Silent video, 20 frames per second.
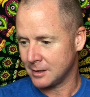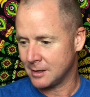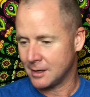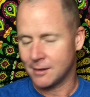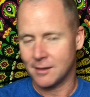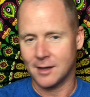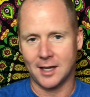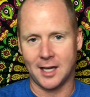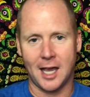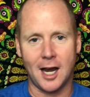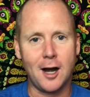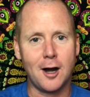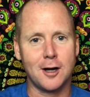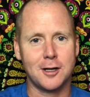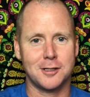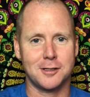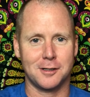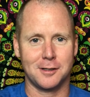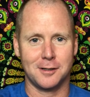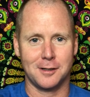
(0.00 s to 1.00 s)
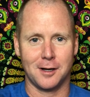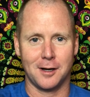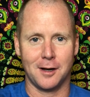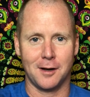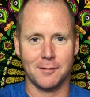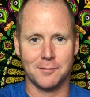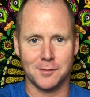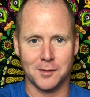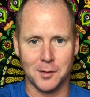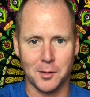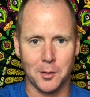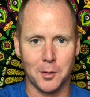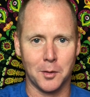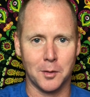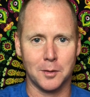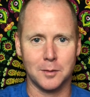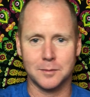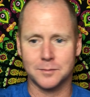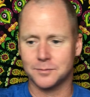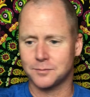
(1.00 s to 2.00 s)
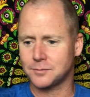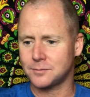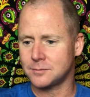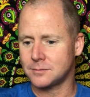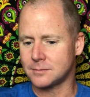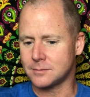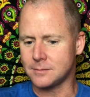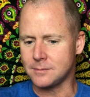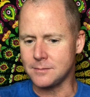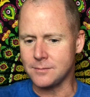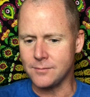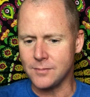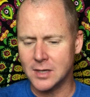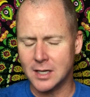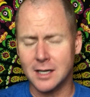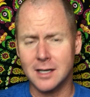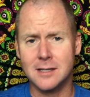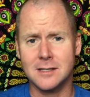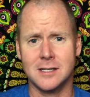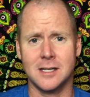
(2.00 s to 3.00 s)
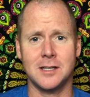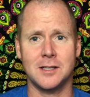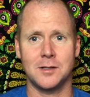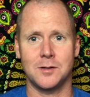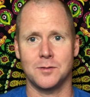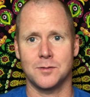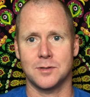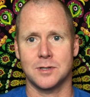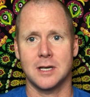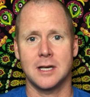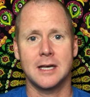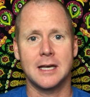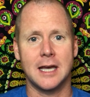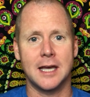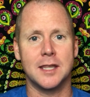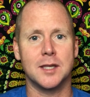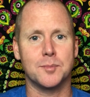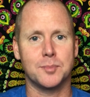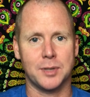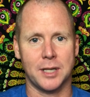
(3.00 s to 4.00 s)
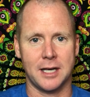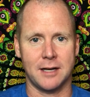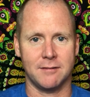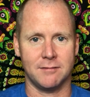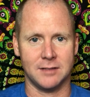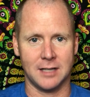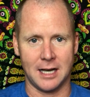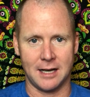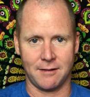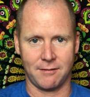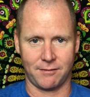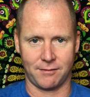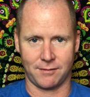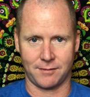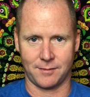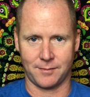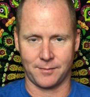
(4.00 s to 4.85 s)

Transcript: The character of Noel continues in the play of life.